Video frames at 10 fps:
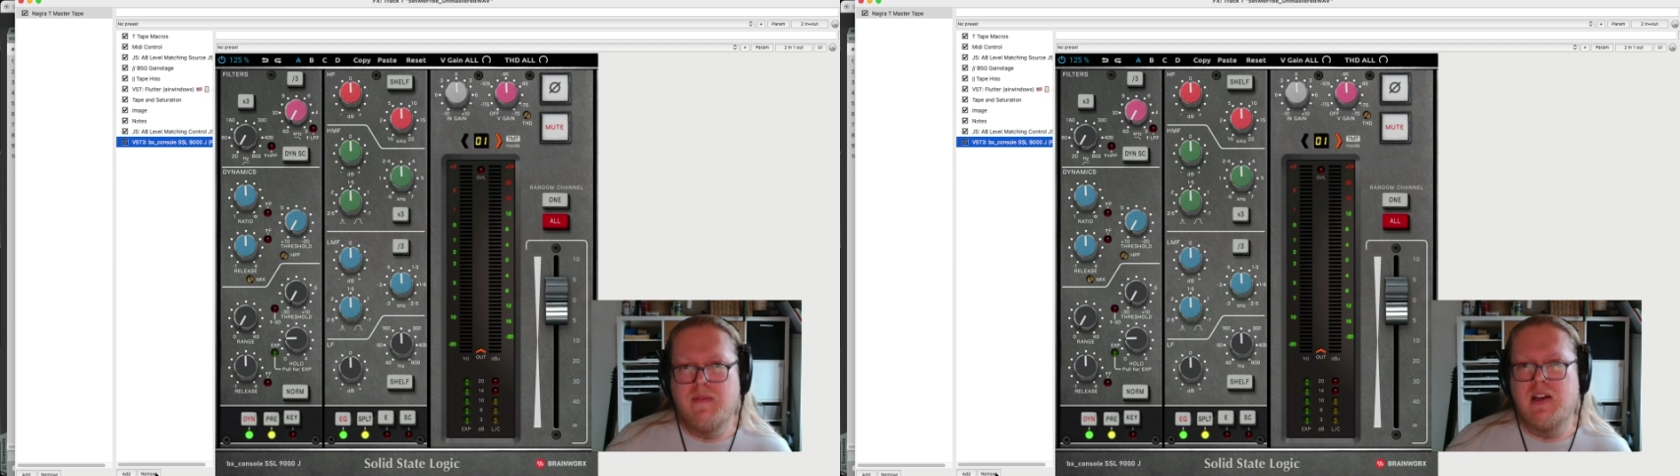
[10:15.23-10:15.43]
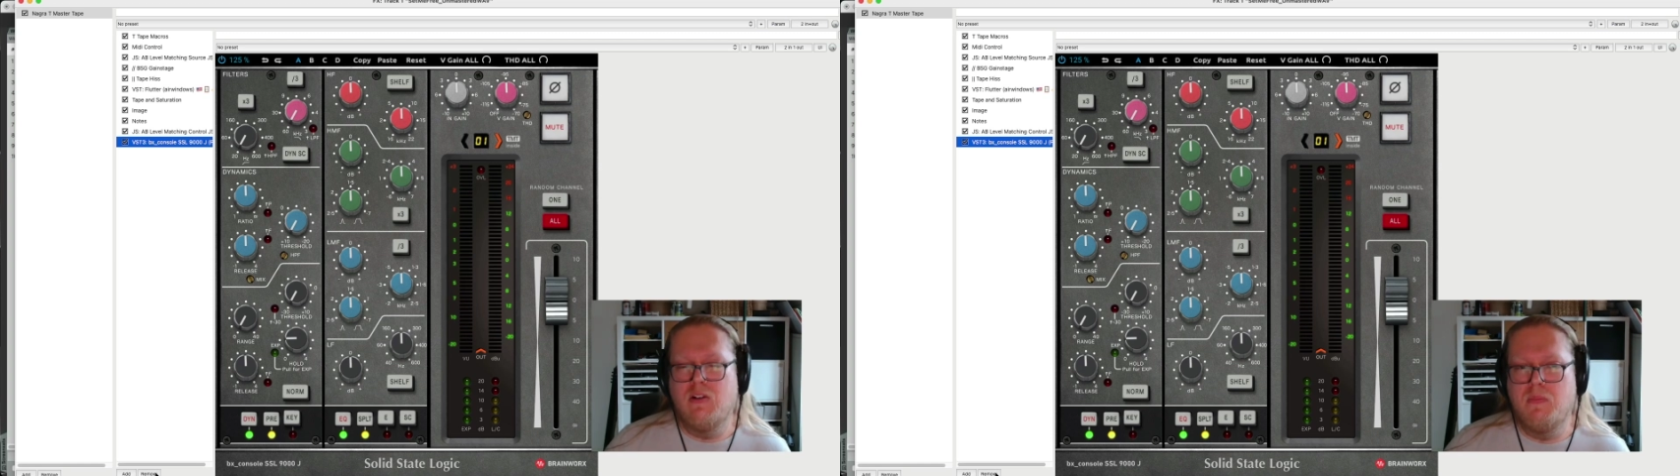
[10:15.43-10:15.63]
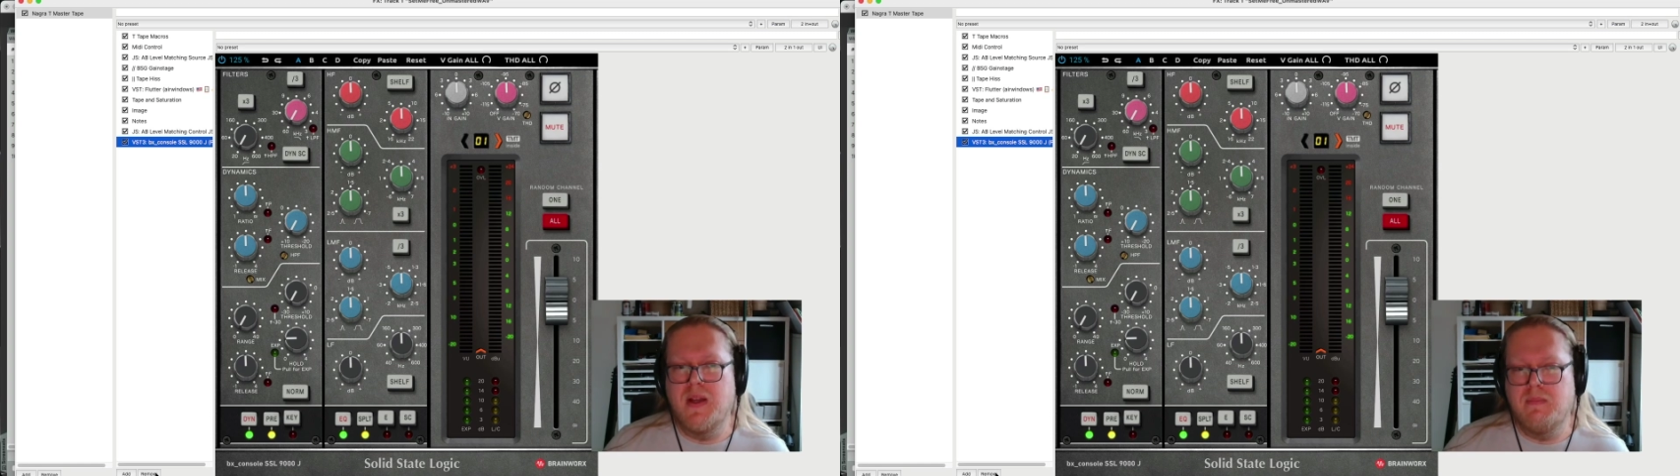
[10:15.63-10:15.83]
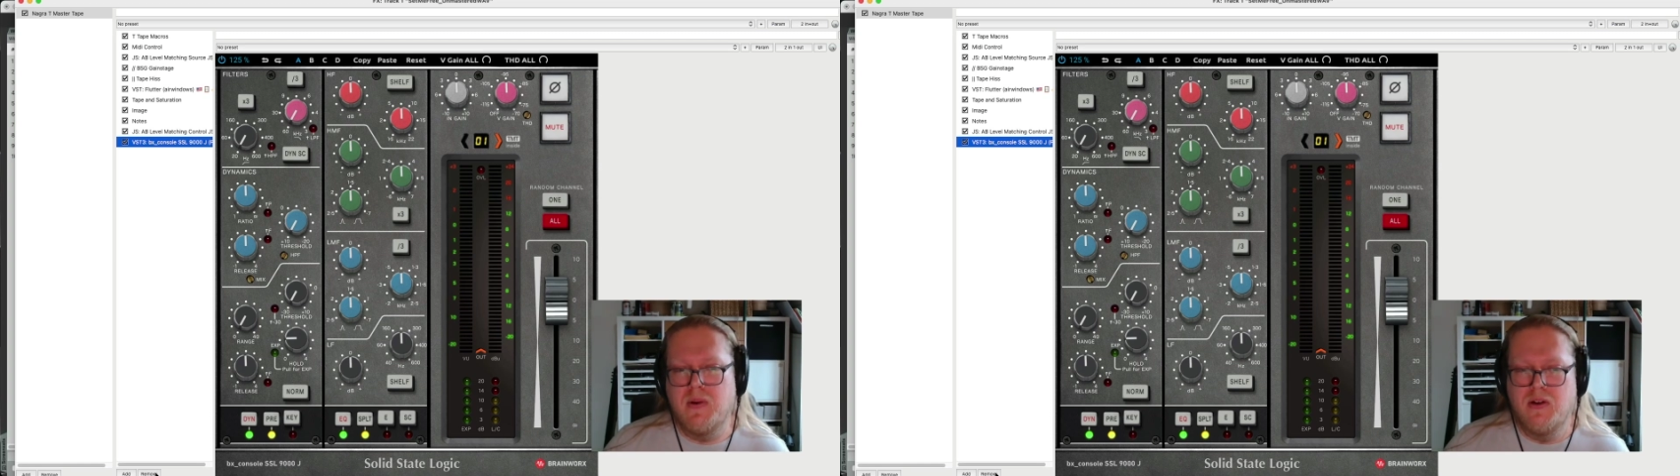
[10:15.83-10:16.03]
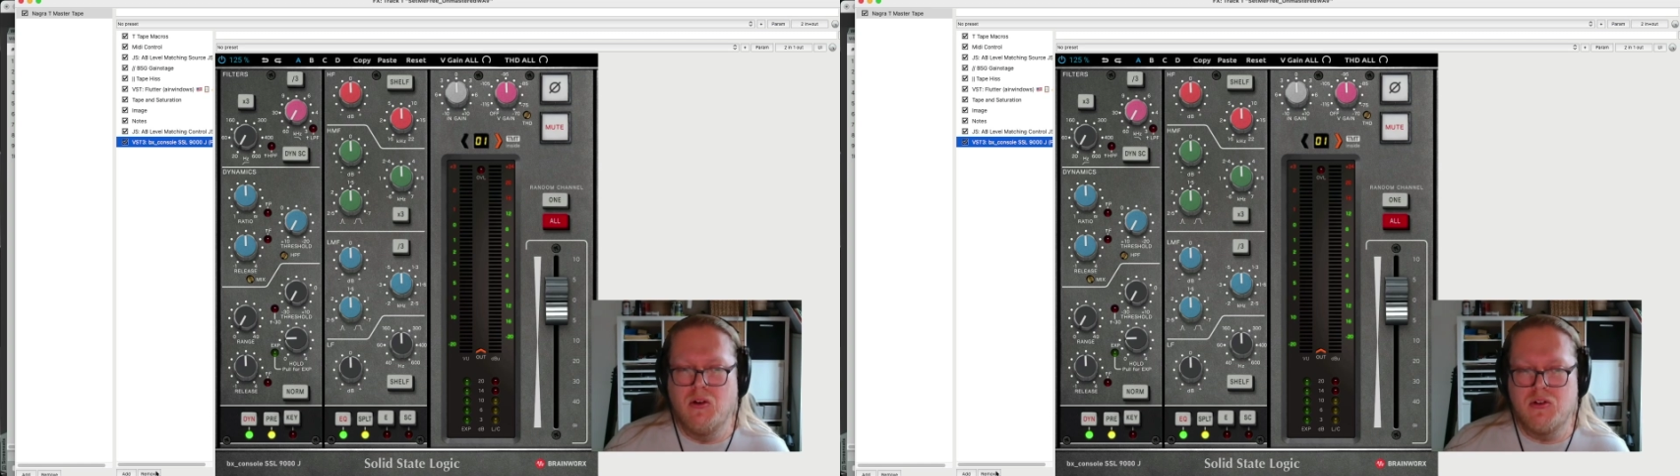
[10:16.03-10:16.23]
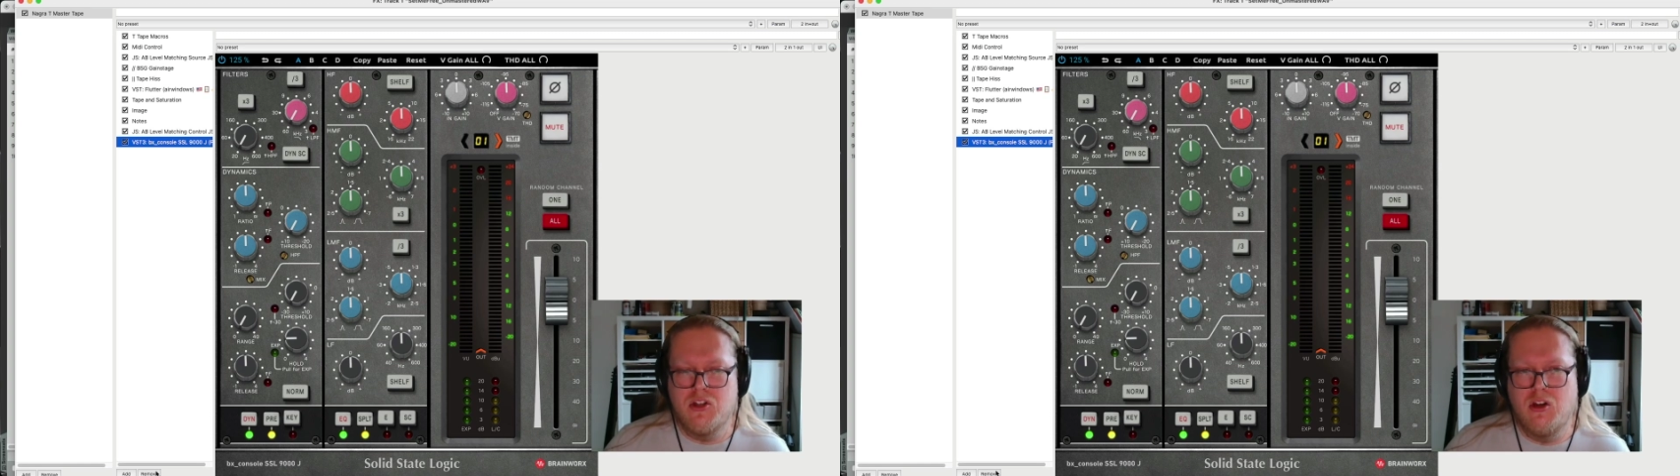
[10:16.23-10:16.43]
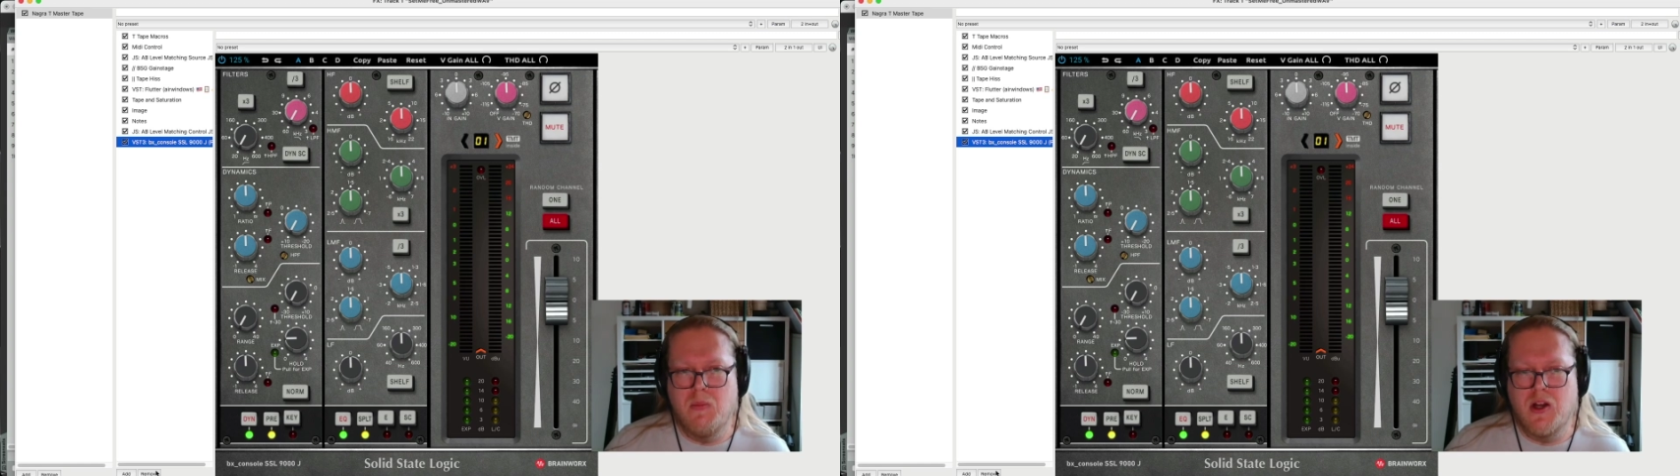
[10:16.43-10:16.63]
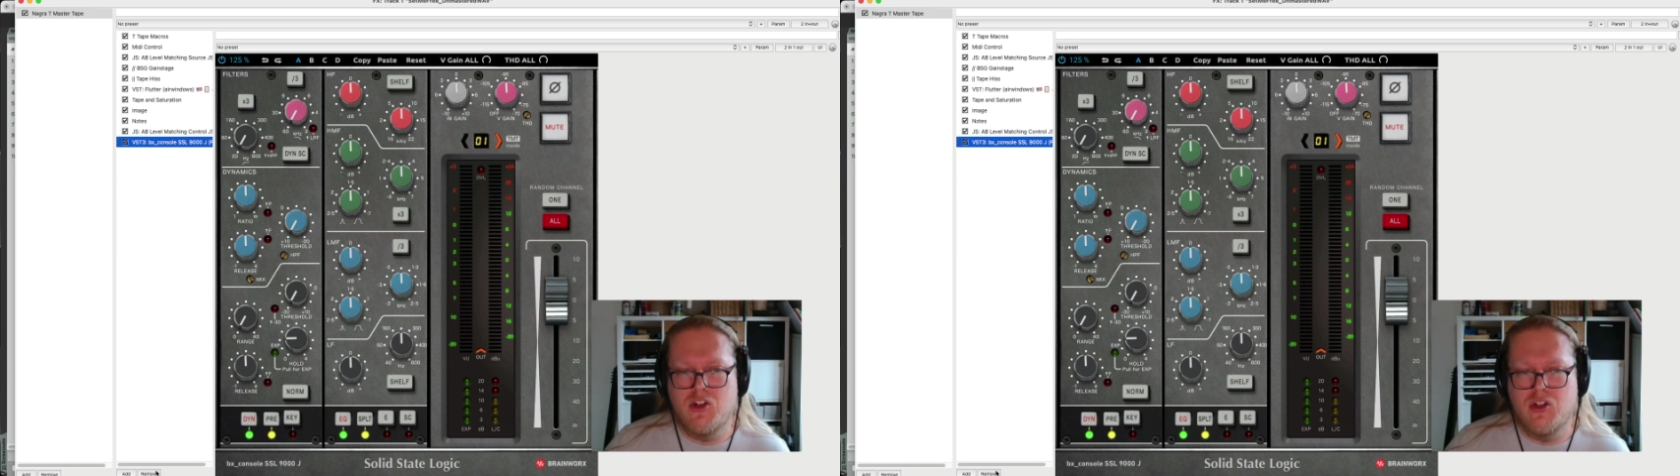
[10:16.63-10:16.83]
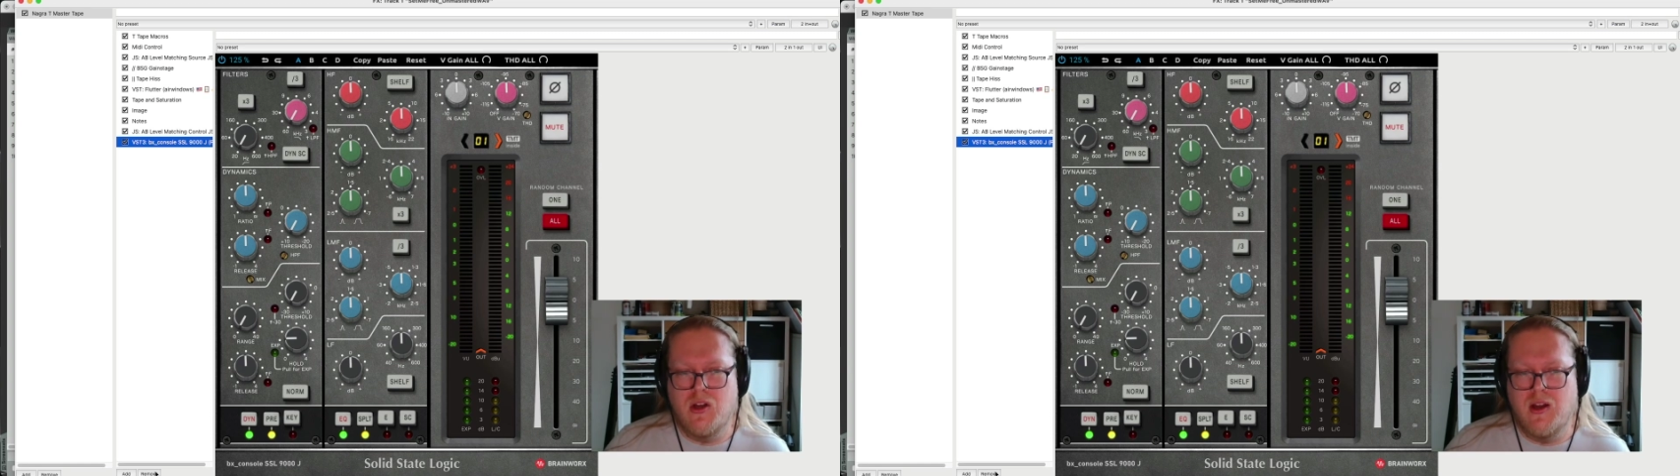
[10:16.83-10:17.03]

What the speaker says: little bit, but not too much.